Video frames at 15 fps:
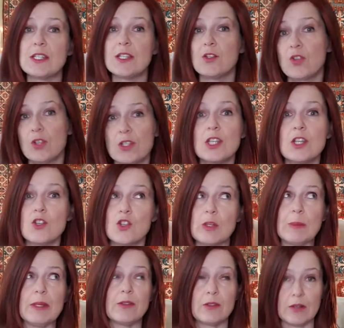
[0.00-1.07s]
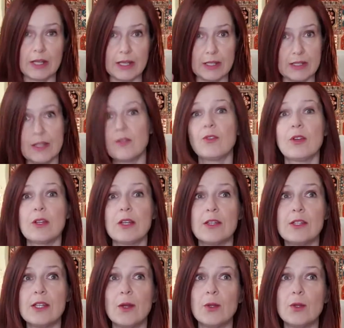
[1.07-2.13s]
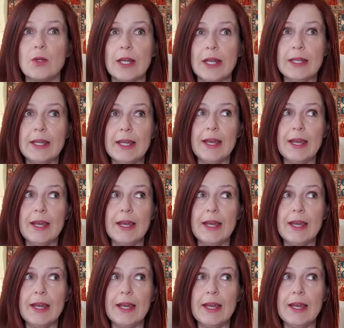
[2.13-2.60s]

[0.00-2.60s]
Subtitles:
and transcension mentor, I can definitely tell you that